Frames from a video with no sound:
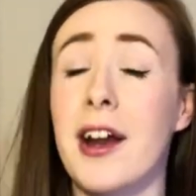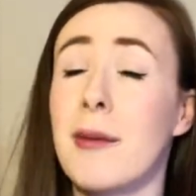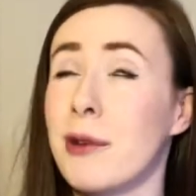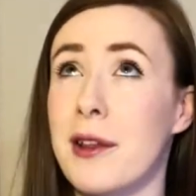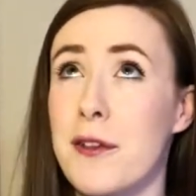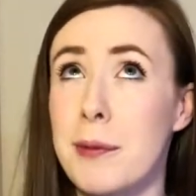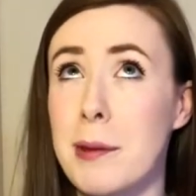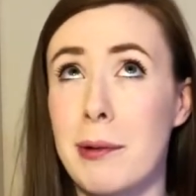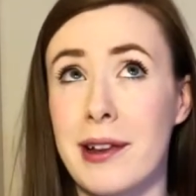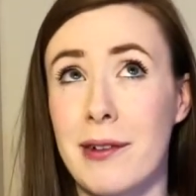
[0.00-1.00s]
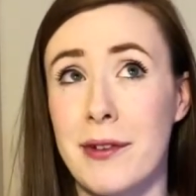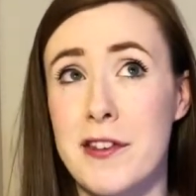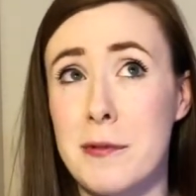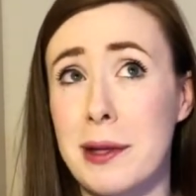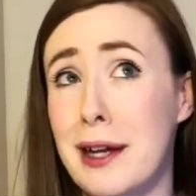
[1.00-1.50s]
And I'm one of those people that
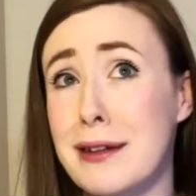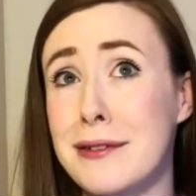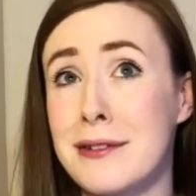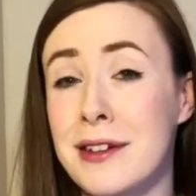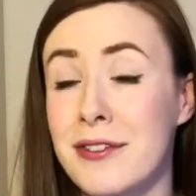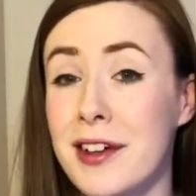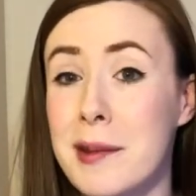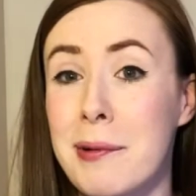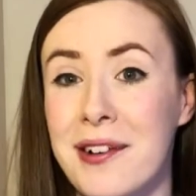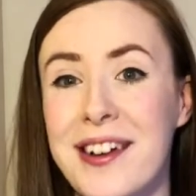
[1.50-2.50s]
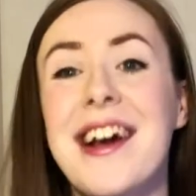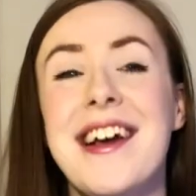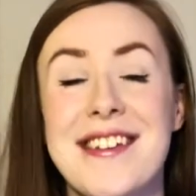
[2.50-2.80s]
wants to be like, oh, I've read the book.